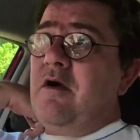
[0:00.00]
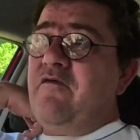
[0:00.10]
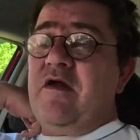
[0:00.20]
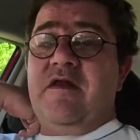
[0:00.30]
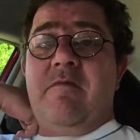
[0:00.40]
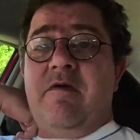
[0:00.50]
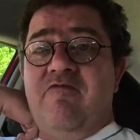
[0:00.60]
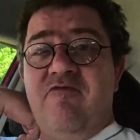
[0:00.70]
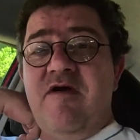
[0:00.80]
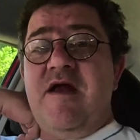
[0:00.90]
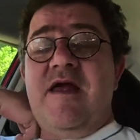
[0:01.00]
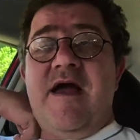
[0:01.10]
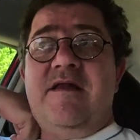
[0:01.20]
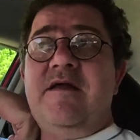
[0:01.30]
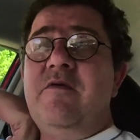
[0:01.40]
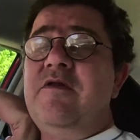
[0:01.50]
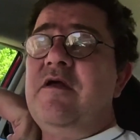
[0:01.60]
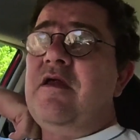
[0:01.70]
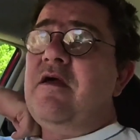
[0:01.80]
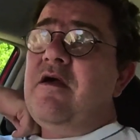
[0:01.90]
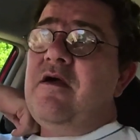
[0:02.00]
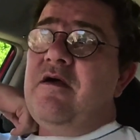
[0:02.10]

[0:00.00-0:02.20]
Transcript: I think that'd be really handy, wouldn't it?